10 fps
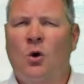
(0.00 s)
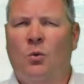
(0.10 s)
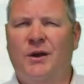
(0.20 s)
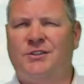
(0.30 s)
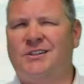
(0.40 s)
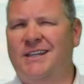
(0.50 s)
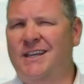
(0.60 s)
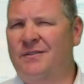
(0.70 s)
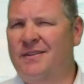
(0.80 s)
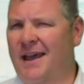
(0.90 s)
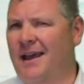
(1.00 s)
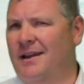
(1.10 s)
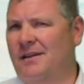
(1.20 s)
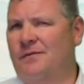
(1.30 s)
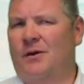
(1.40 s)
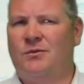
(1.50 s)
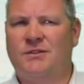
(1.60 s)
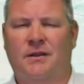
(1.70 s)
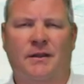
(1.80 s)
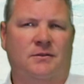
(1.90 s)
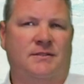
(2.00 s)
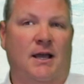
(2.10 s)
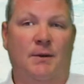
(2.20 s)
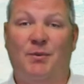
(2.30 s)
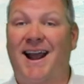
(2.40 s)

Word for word: which even then I felt was a little tight,